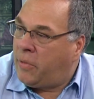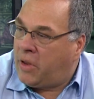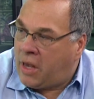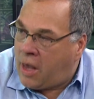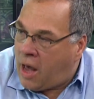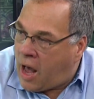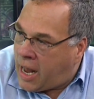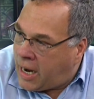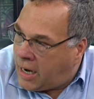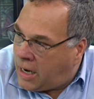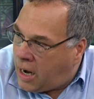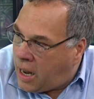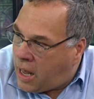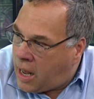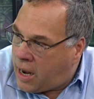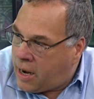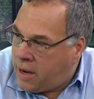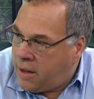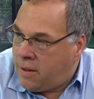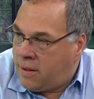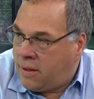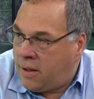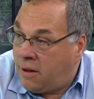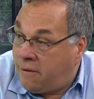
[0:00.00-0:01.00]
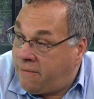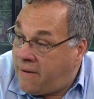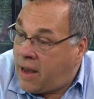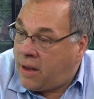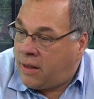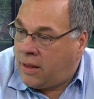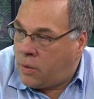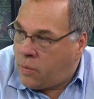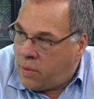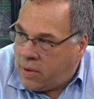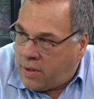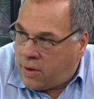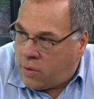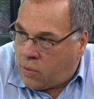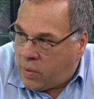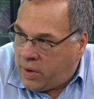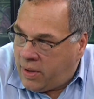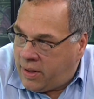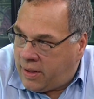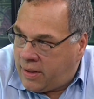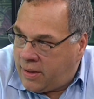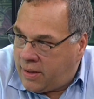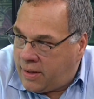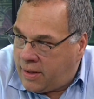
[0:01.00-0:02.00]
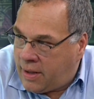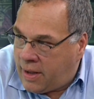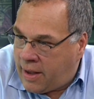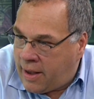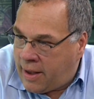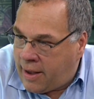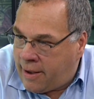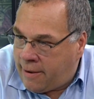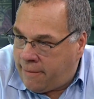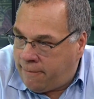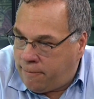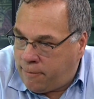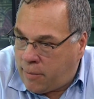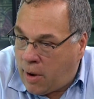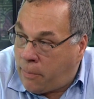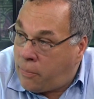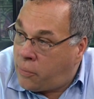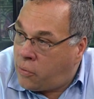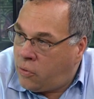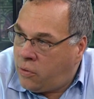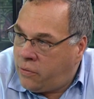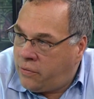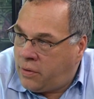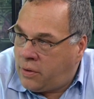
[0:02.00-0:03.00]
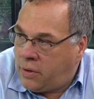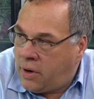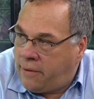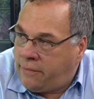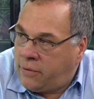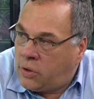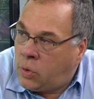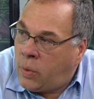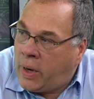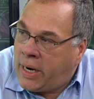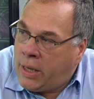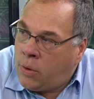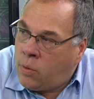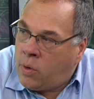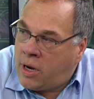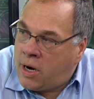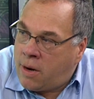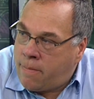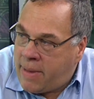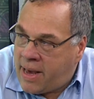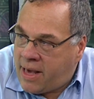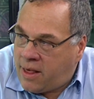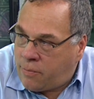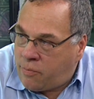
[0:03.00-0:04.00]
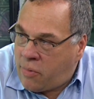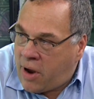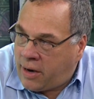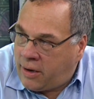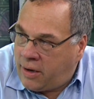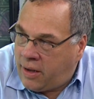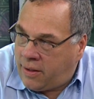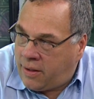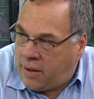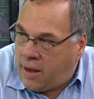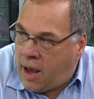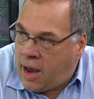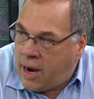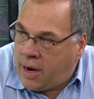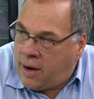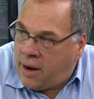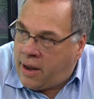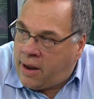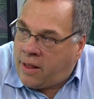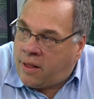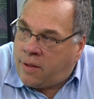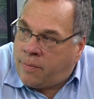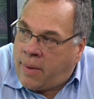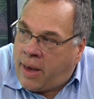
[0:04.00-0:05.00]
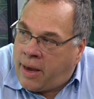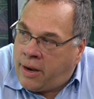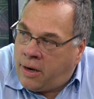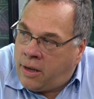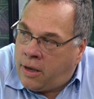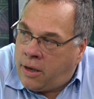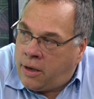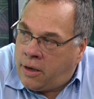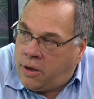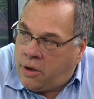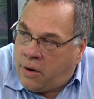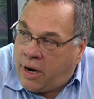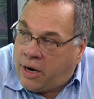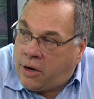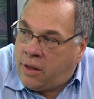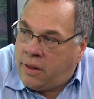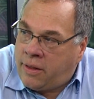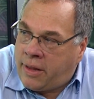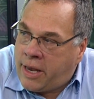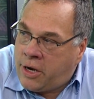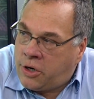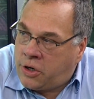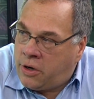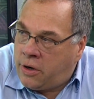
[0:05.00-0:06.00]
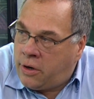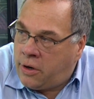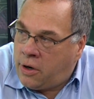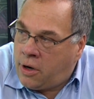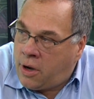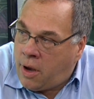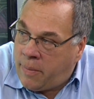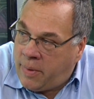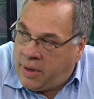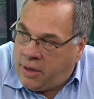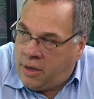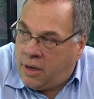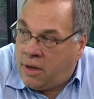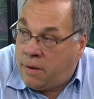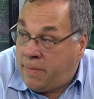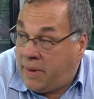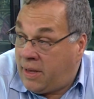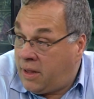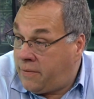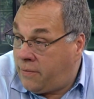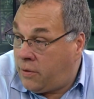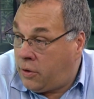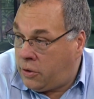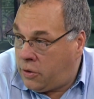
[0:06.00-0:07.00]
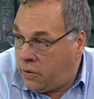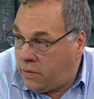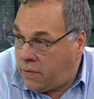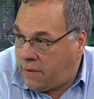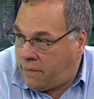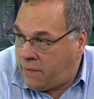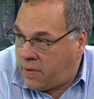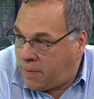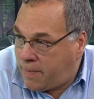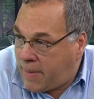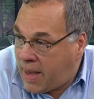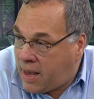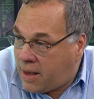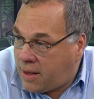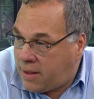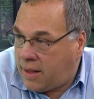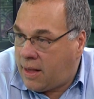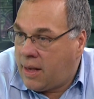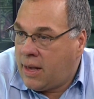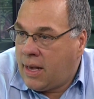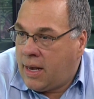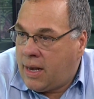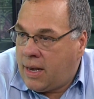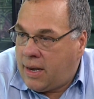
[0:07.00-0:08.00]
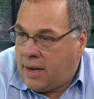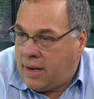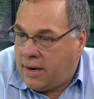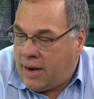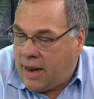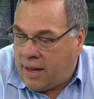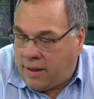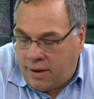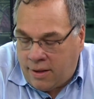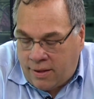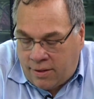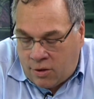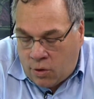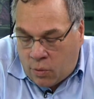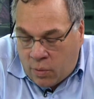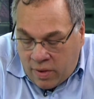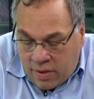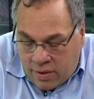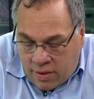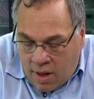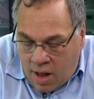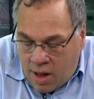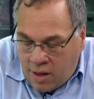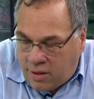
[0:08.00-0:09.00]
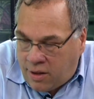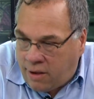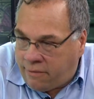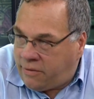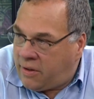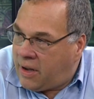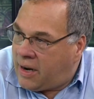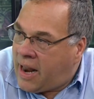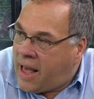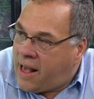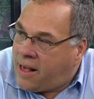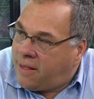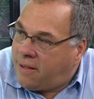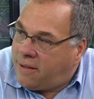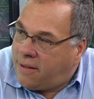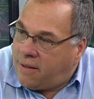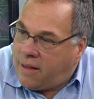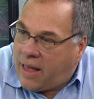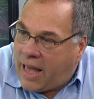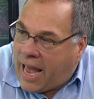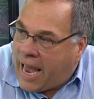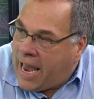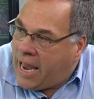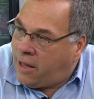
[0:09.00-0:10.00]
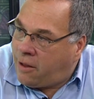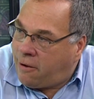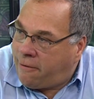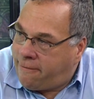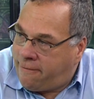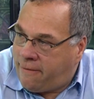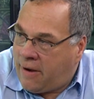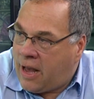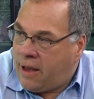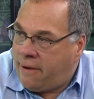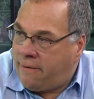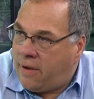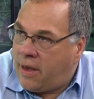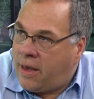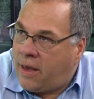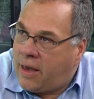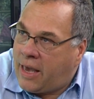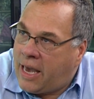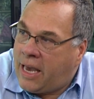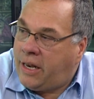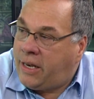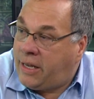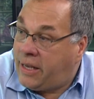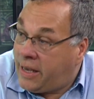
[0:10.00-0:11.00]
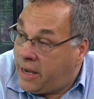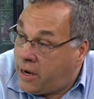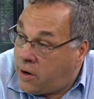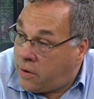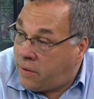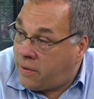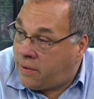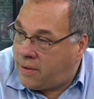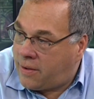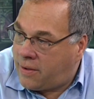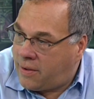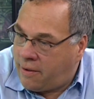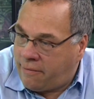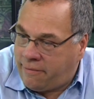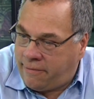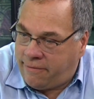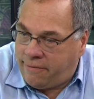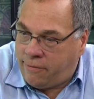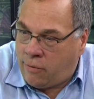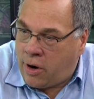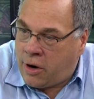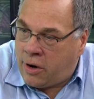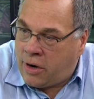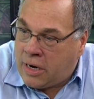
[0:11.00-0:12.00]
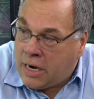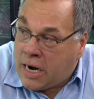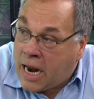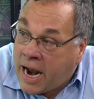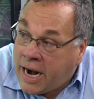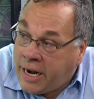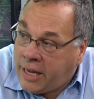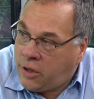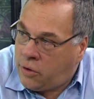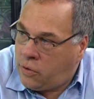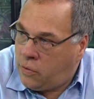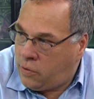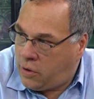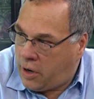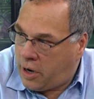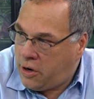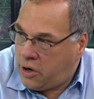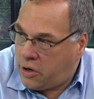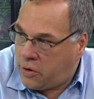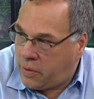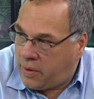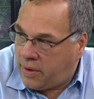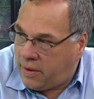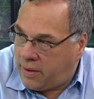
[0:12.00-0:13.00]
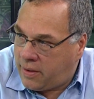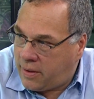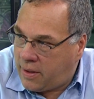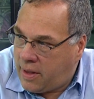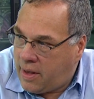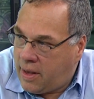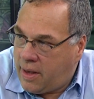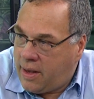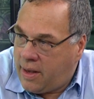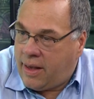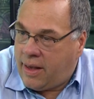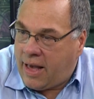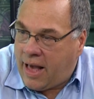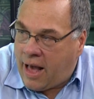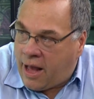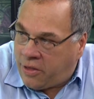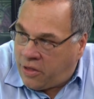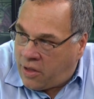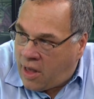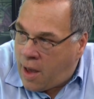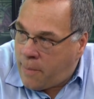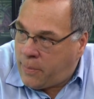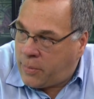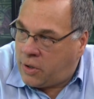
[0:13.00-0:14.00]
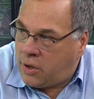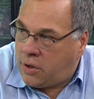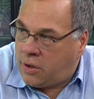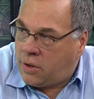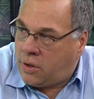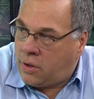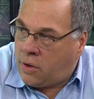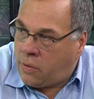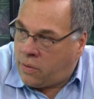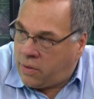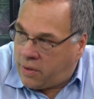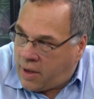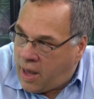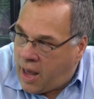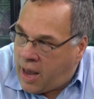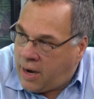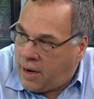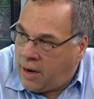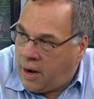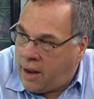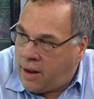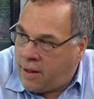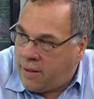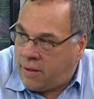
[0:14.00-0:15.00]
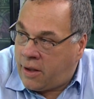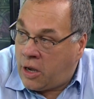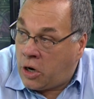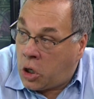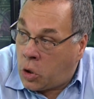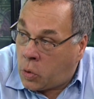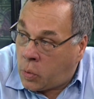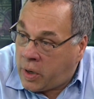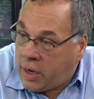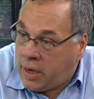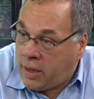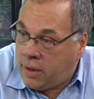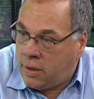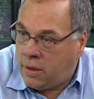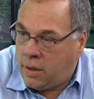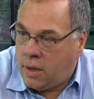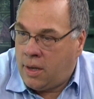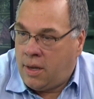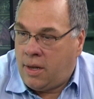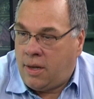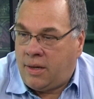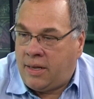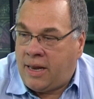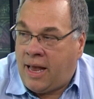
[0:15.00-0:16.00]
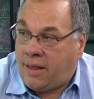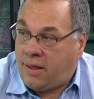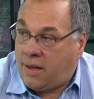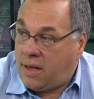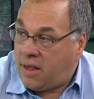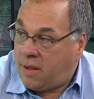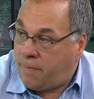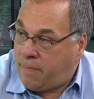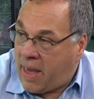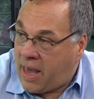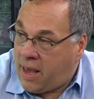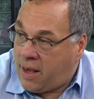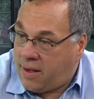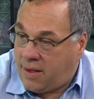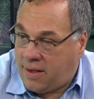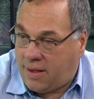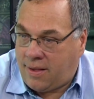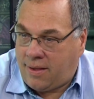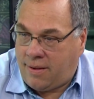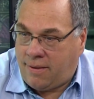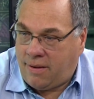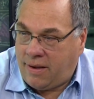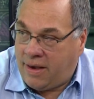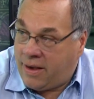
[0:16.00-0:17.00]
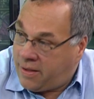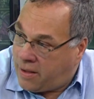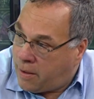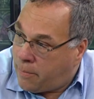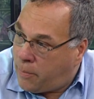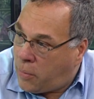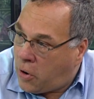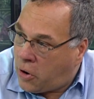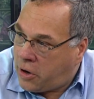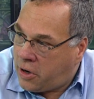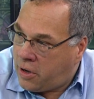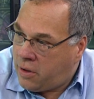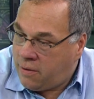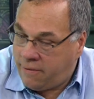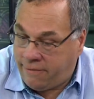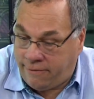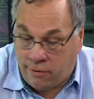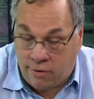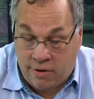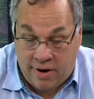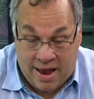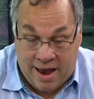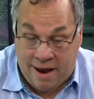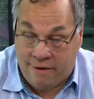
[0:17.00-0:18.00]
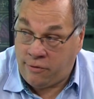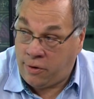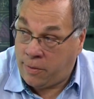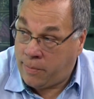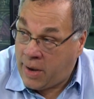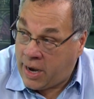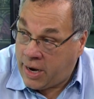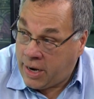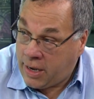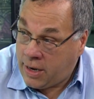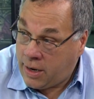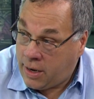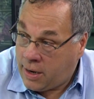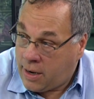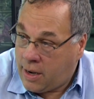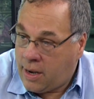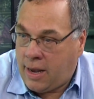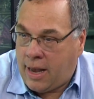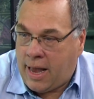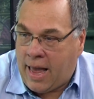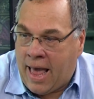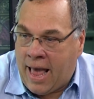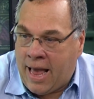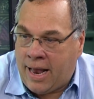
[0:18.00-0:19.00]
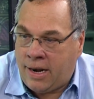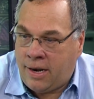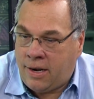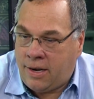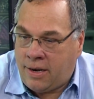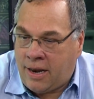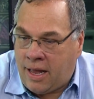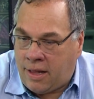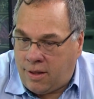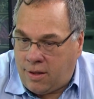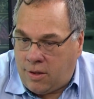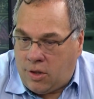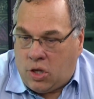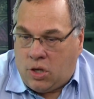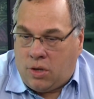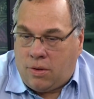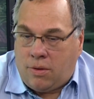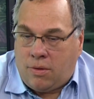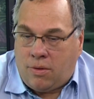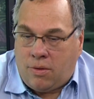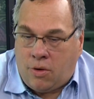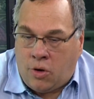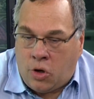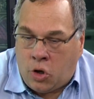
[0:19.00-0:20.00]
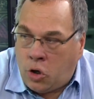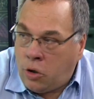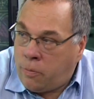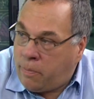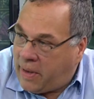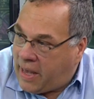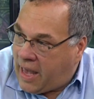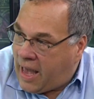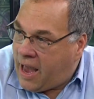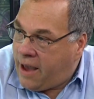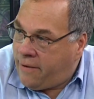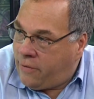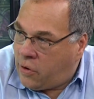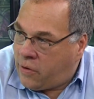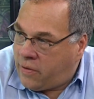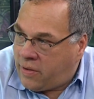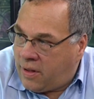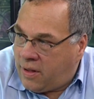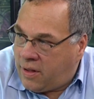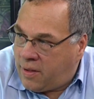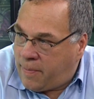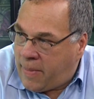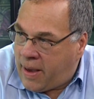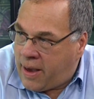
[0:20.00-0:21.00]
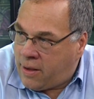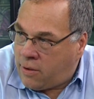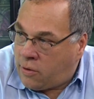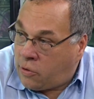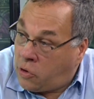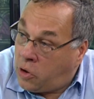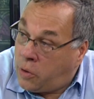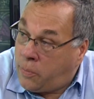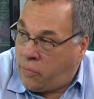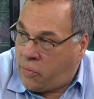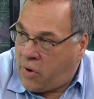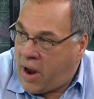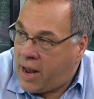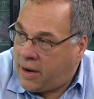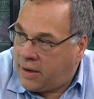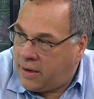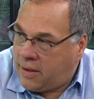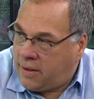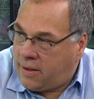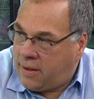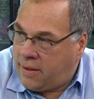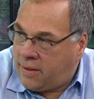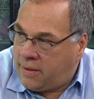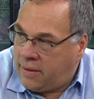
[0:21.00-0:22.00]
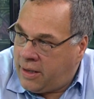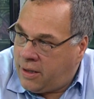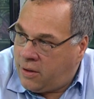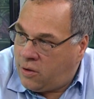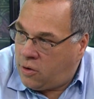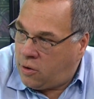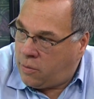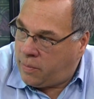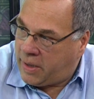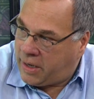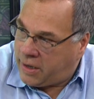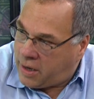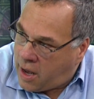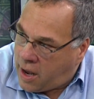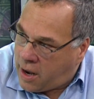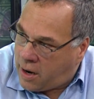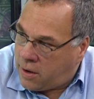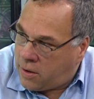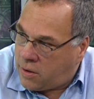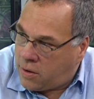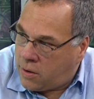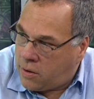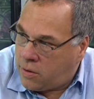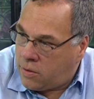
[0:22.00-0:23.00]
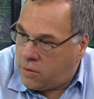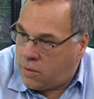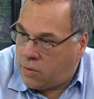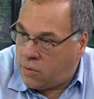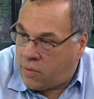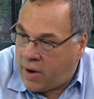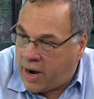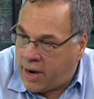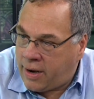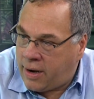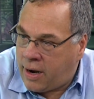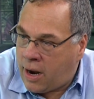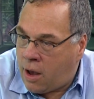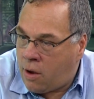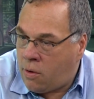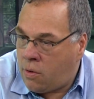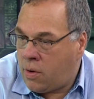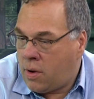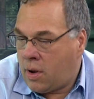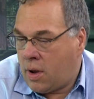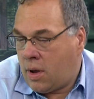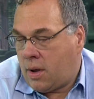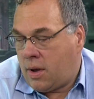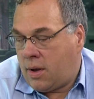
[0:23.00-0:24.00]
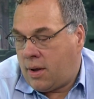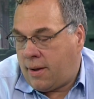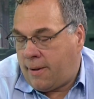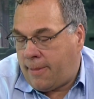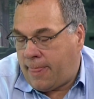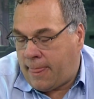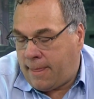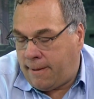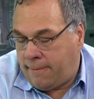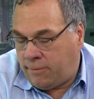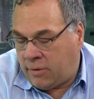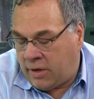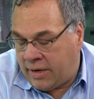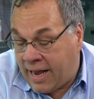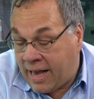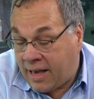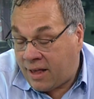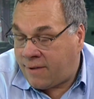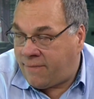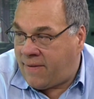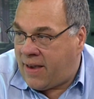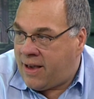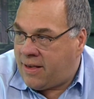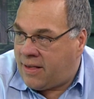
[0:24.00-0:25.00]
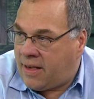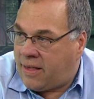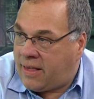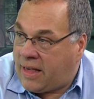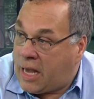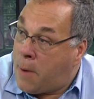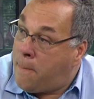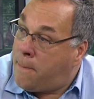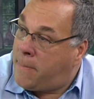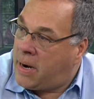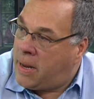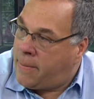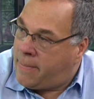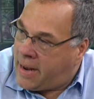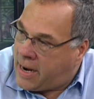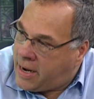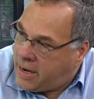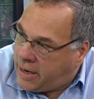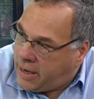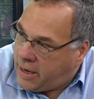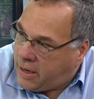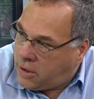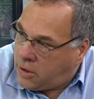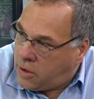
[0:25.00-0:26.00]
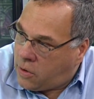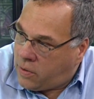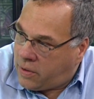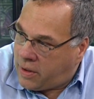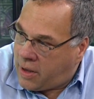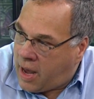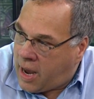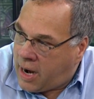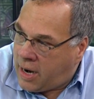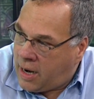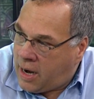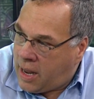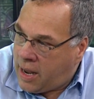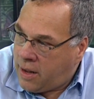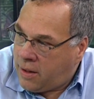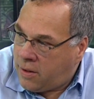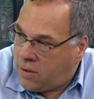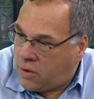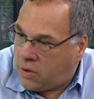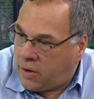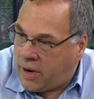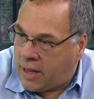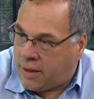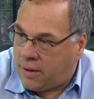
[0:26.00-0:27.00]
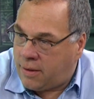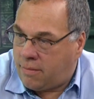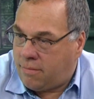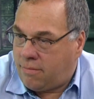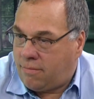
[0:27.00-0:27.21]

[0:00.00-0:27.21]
guidelines. In fact, there was a recent approval of 21 best practice guidelines by the United Nations Committee on Peaceful Use of Space. That is the result of the last 8 years of where 92 countries adopted those guidelines, agreed that space is important for everybody and that good behaviors in space or good practices need to be done. So right now, the next phase is implementing those guidelines so that